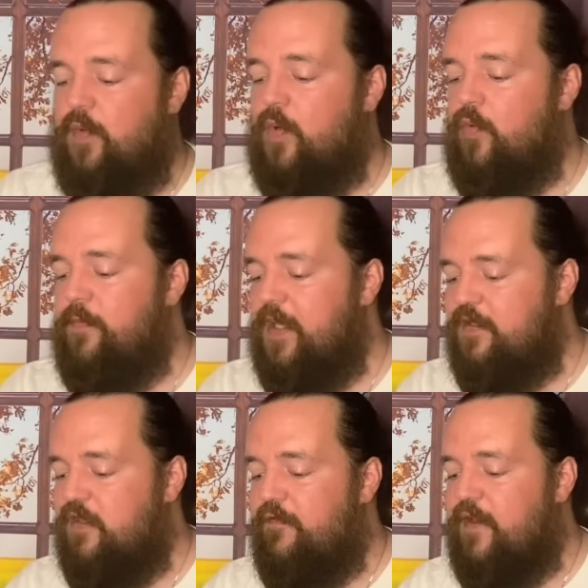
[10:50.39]
and when we
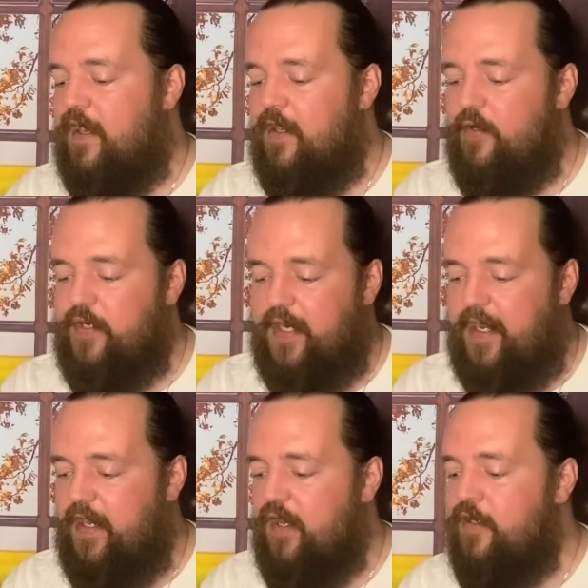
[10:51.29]
mix the fire and the
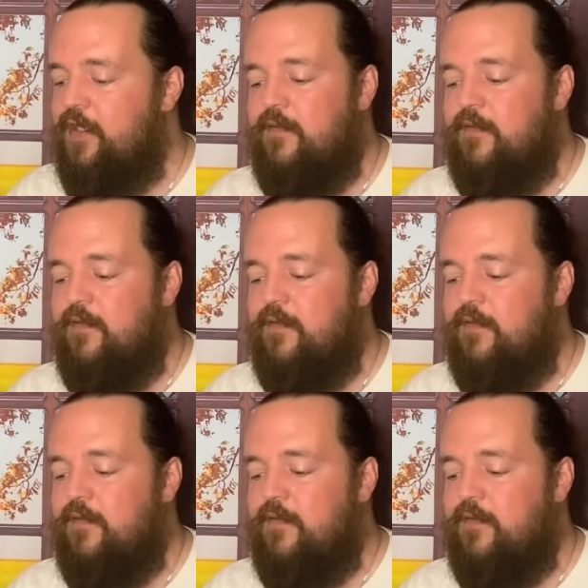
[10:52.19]
air,